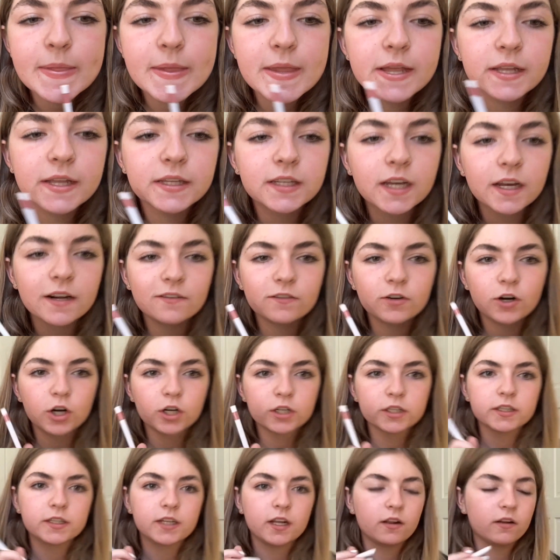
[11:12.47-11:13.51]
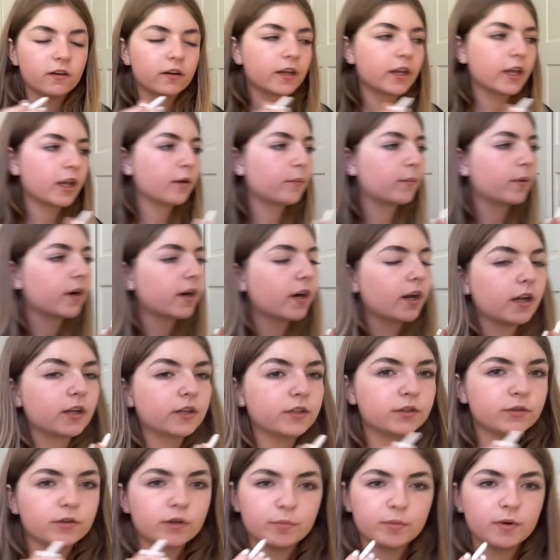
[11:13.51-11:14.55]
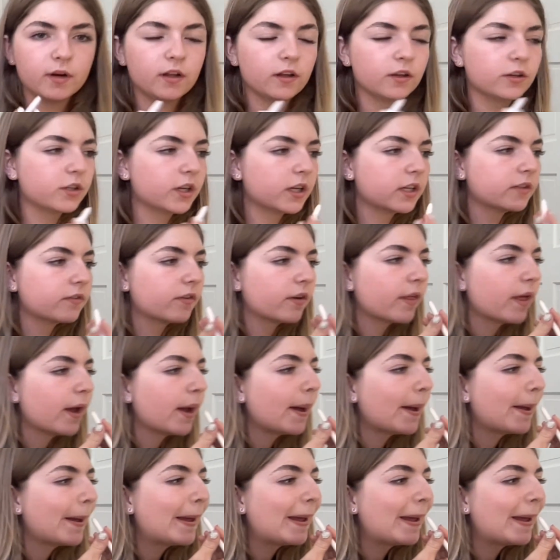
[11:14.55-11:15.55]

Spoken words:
It's kind of hard to tell on camera, and I do apologize for that.